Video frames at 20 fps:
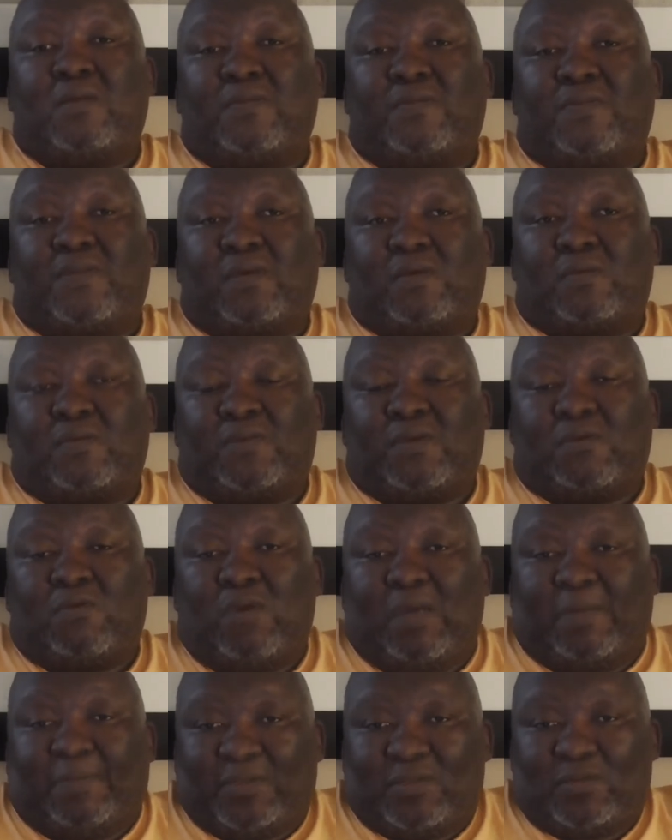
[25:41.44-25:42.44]
the
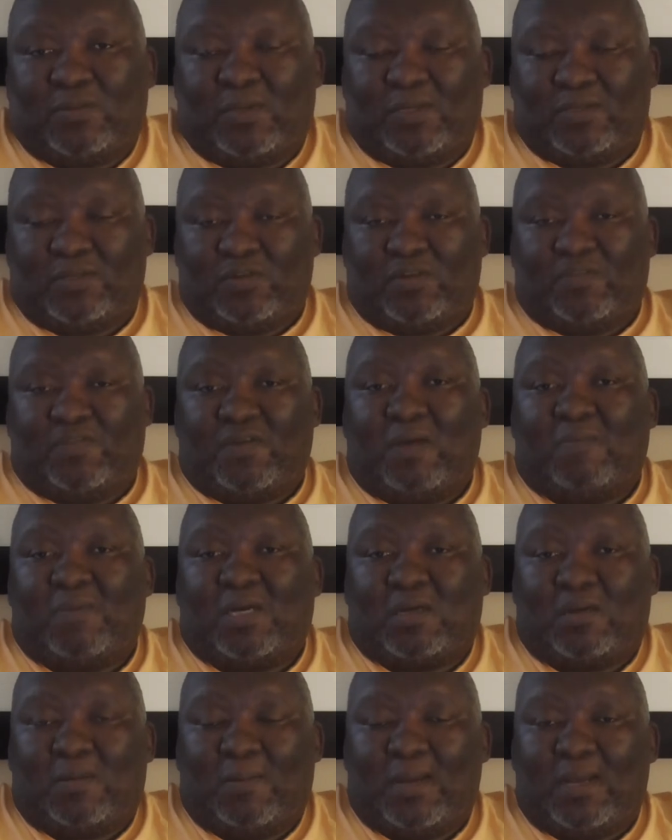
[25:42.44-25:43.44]
repertoires of
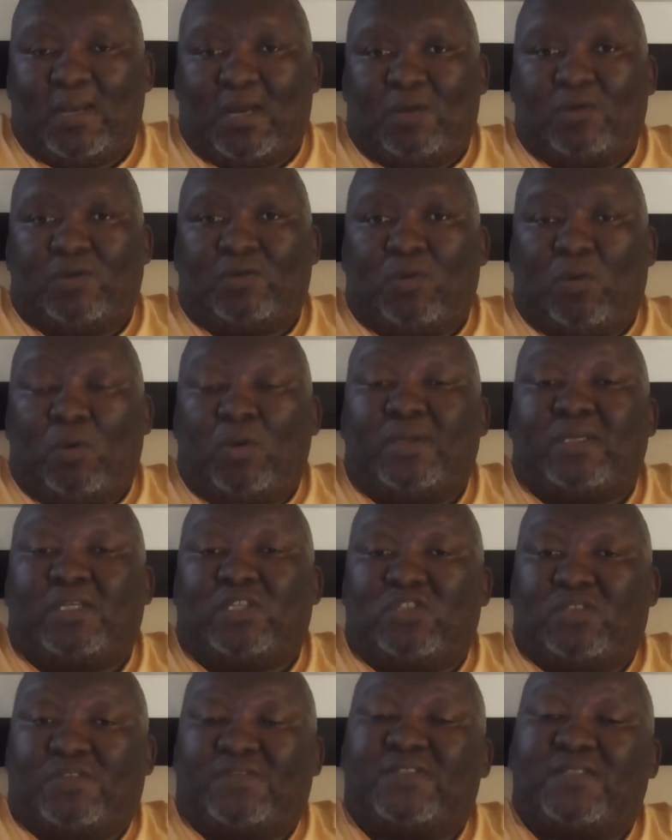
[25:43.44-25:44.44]
Amakwaya are not only
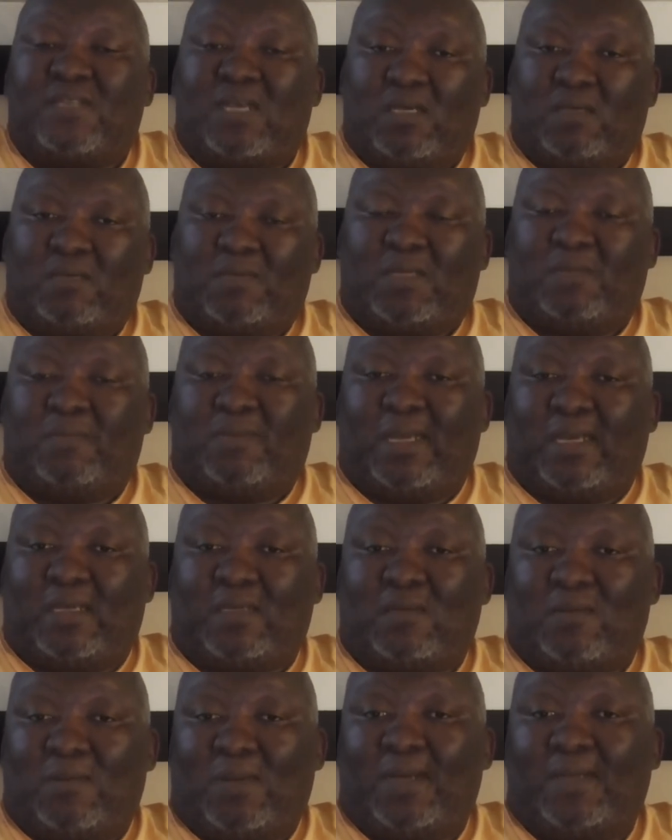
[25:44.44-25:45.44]
just sung by
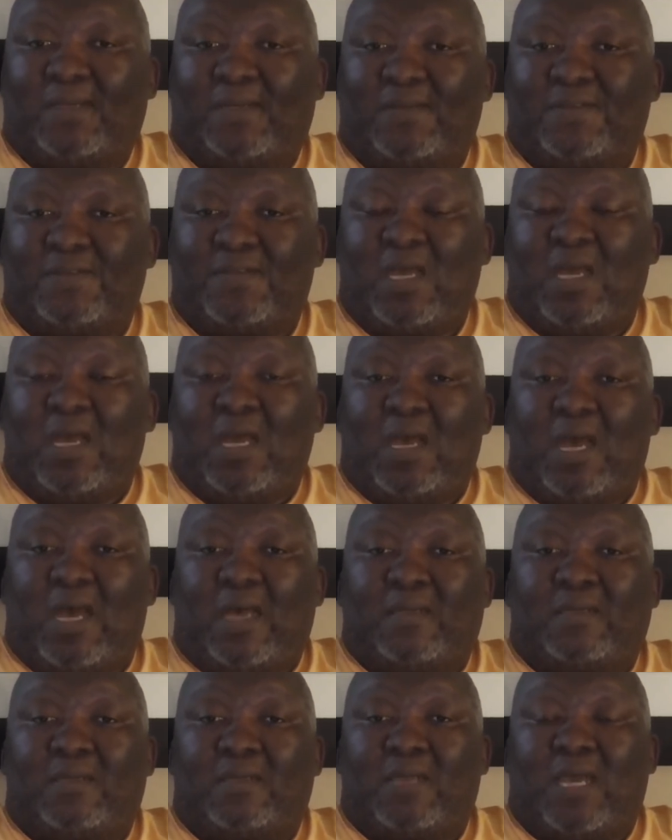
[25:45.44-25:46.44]
black choirs,
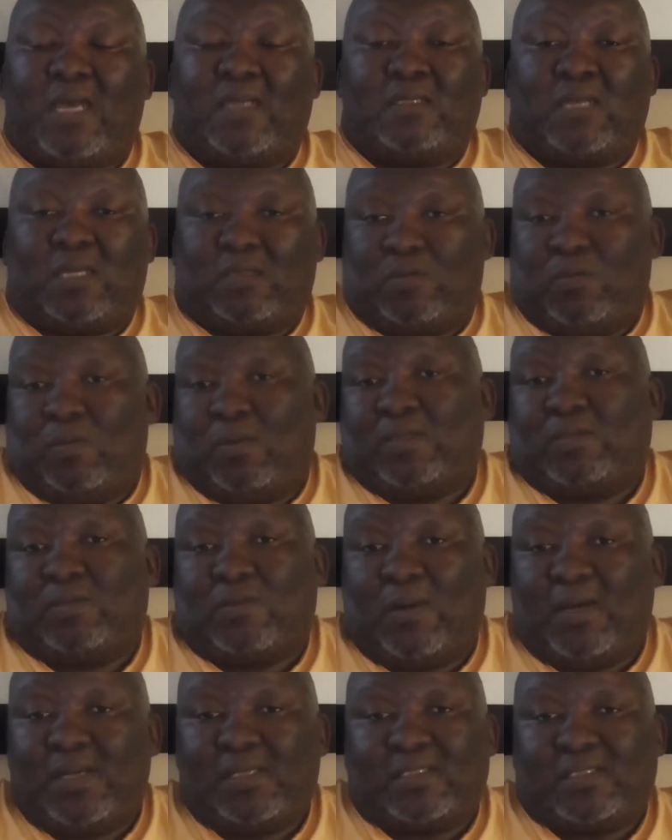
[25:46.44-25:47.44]
and white
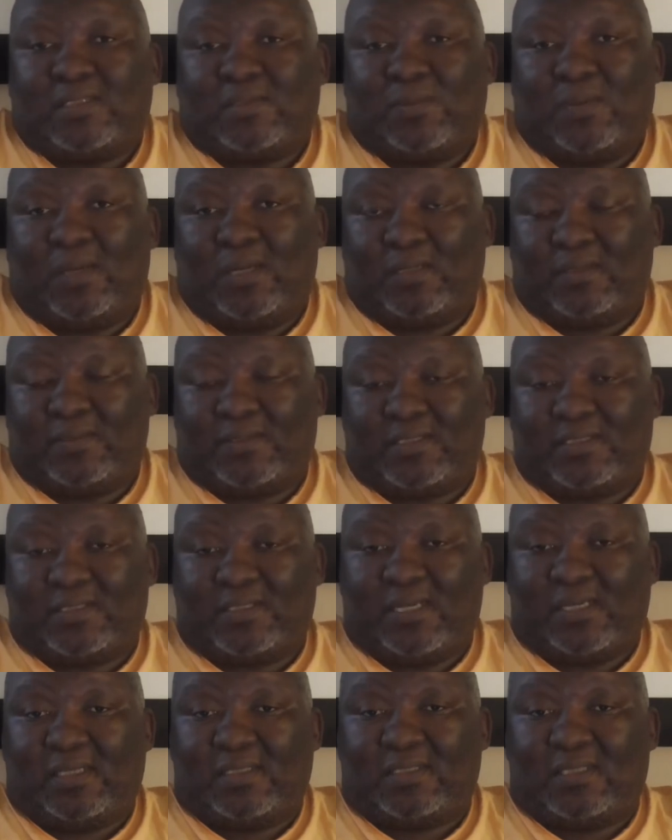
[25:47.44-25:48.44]
choirs as well these
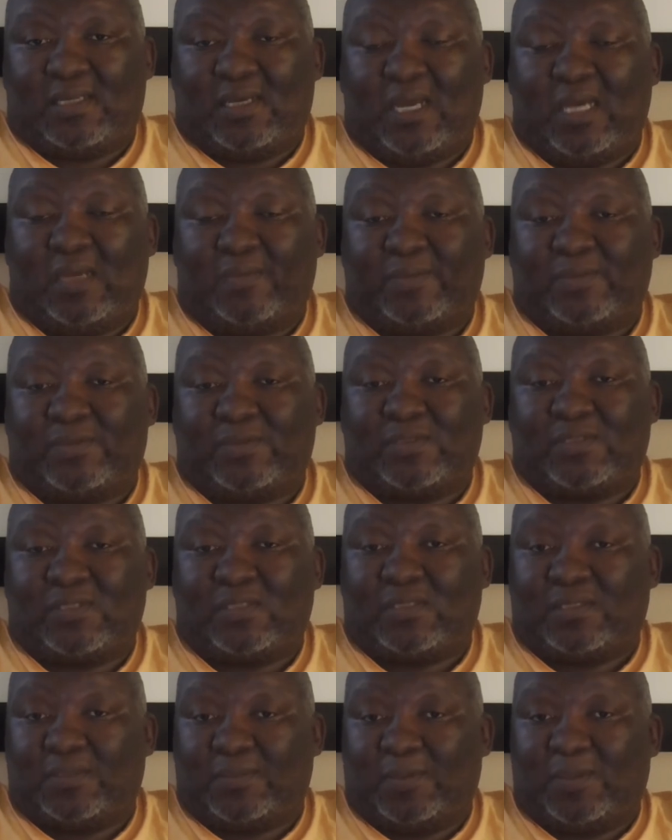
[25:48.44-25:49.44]
days, they're able to
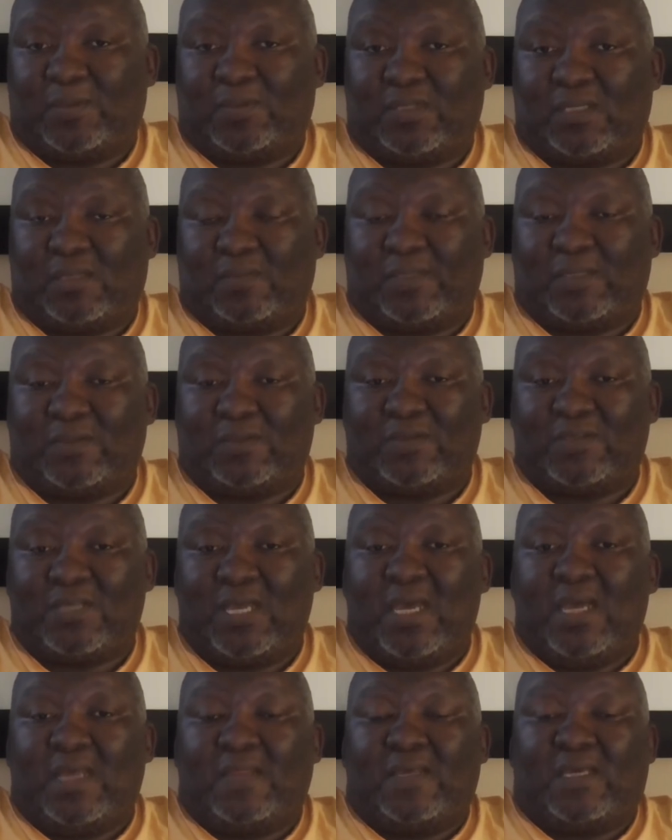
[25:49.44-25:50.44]
sing this music because
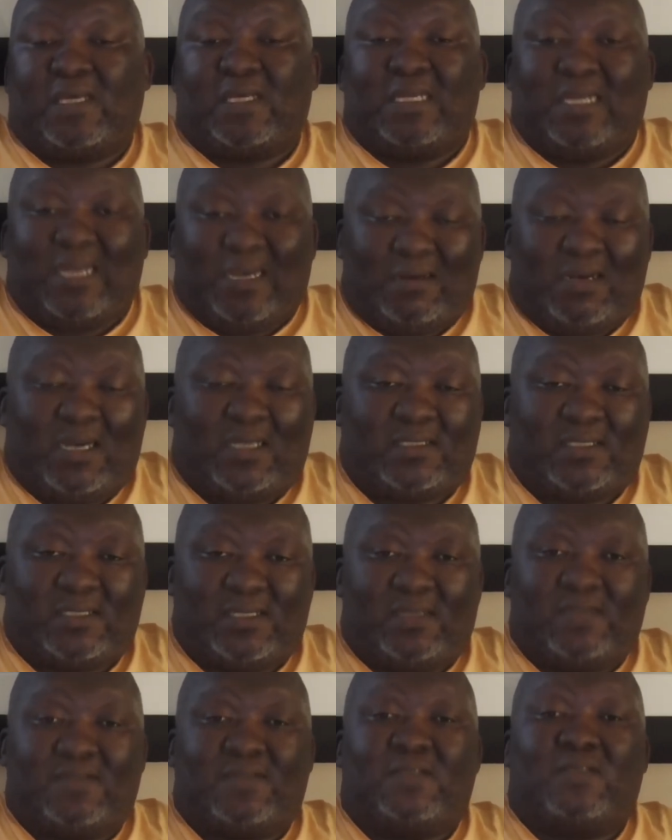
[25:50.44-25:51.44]
they can now
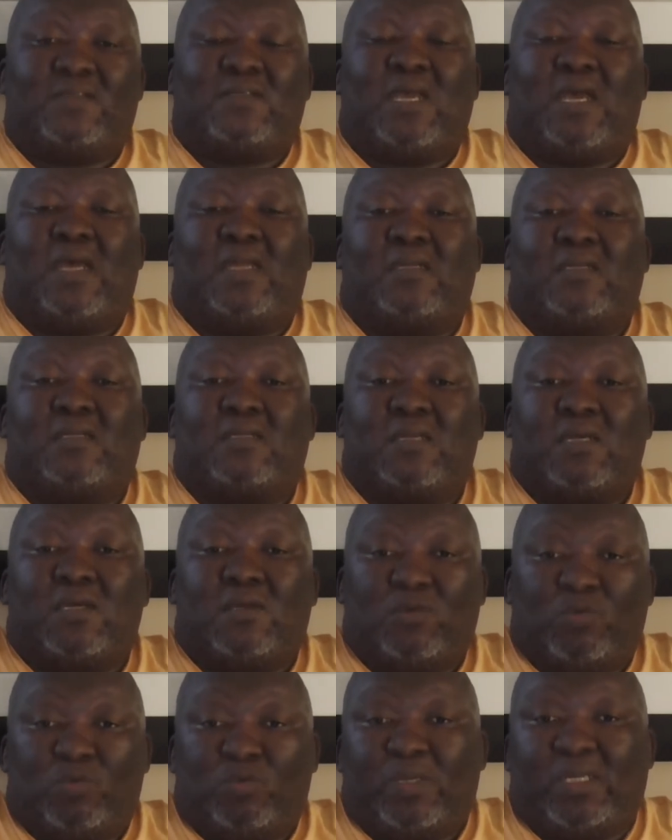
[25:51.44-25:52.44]
access it and
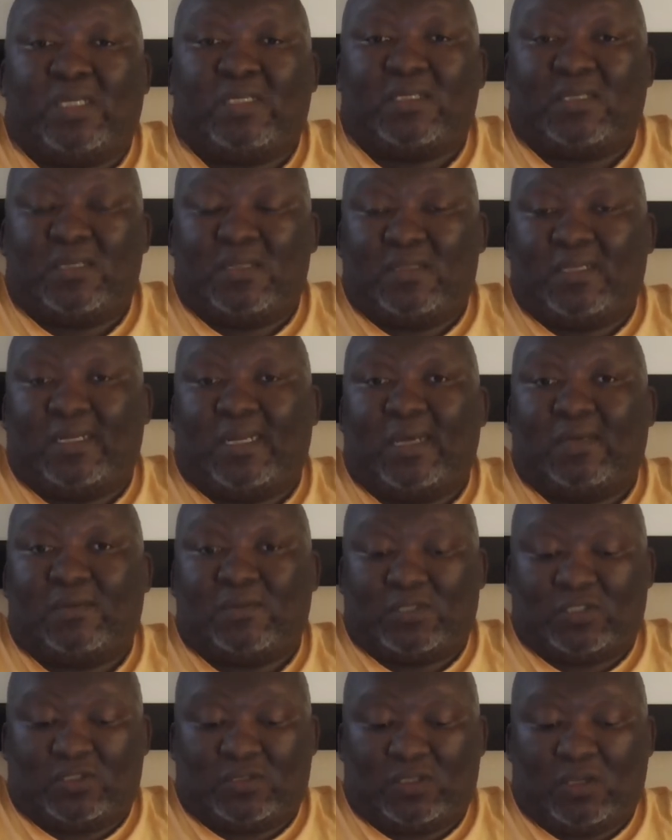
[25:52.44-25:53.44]
read in the
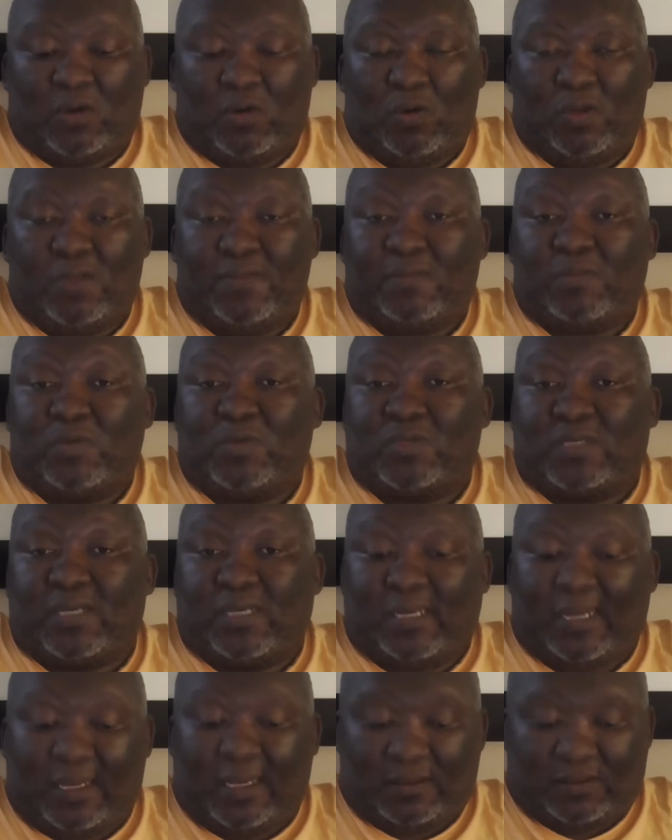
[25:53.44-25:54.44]
language or in the musical
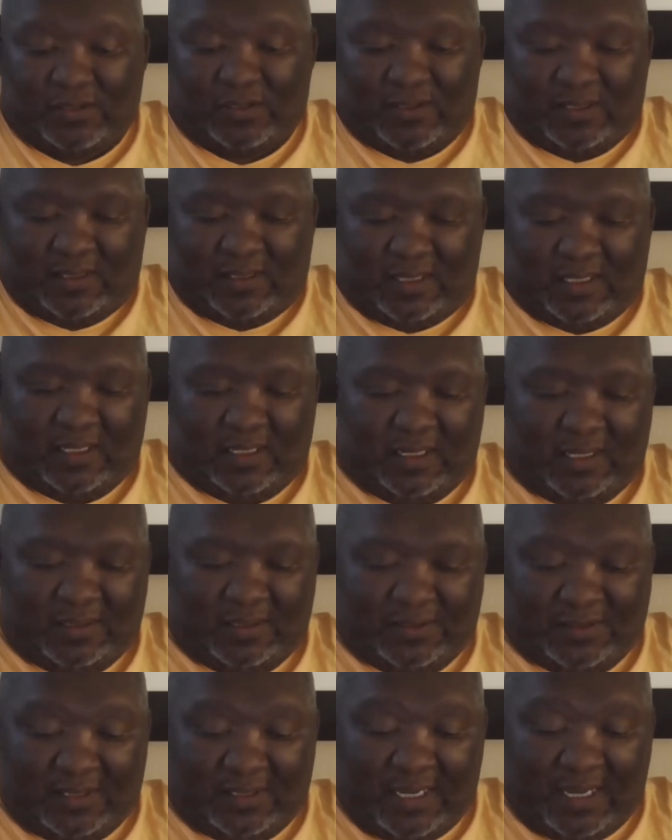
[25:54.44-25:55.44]
language that they can
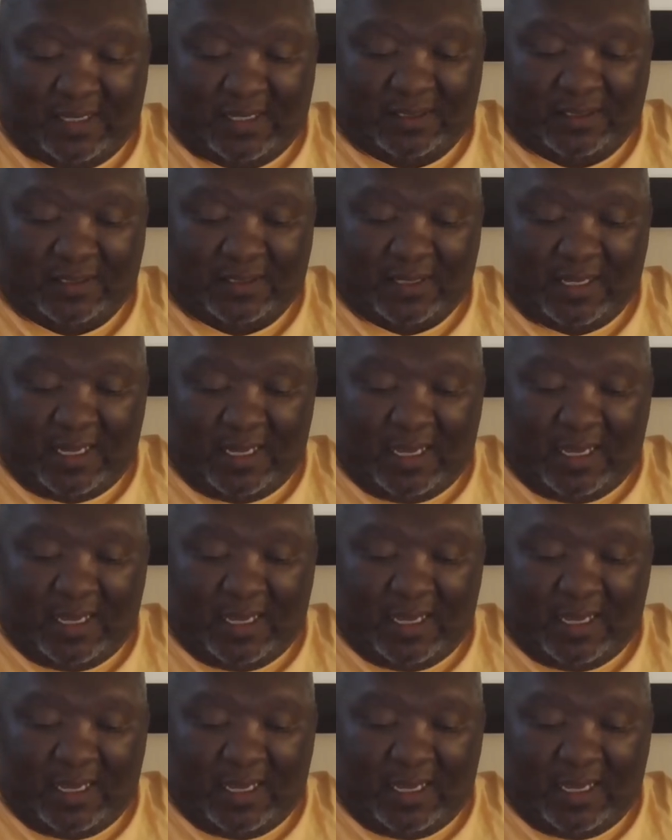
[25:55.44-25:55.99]
understand.